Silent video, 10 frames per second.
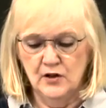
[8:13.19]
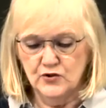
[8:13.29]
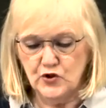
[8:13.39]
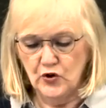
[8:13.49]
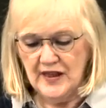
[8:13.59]

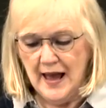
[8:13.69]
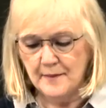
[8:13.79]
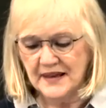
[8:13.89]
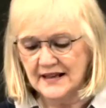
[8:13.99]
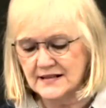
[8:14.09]
So that
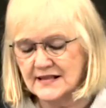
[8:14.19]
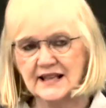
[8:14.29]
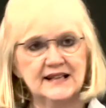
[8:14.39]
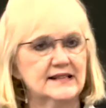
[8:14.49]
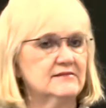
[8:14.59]
means
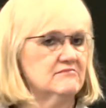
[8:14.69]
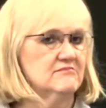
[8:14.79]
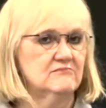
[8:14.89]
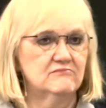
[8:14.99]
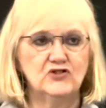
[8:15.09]
that
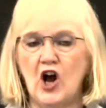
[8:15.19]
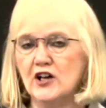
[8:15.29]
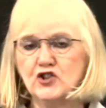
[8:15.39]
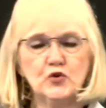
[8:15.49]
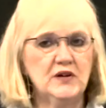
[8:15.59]

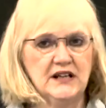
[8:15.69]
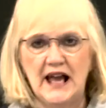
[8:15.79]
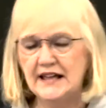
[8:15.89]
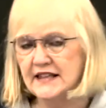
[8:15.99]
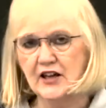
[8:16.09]
Joshua
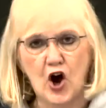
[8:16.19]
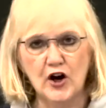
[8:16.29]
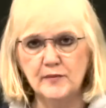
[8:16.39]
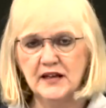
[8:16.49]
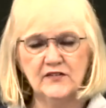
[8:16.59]
and the
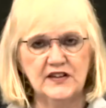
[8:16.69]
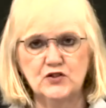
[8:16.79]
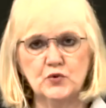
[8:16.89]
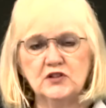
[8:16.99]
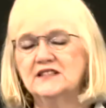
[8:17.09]
army of
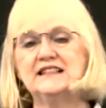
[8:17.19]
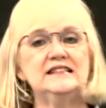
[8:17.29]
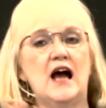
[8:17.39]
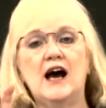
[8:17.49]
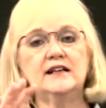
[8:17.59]
Israel did
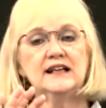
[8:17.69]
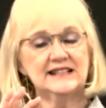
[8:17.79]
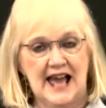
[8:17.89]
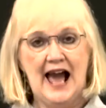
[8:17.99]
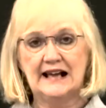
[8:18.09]
not
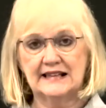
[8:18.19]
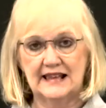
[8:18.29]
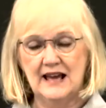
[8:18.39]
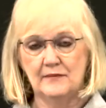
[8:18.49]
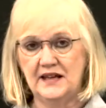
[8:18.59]
attack
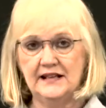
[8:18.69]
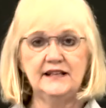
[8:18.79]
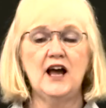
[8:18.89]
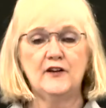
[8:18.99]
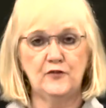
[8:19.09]
them. They did
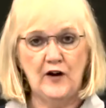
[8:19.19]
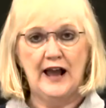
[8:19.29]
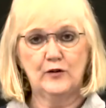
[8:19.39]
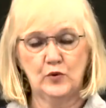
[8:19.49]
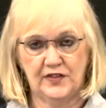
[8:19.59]
not
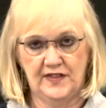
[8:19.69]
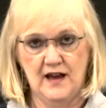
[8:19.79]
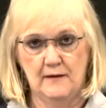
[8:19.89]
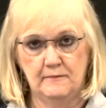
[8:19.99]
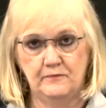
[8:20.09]
fight with
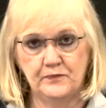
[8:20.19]
them.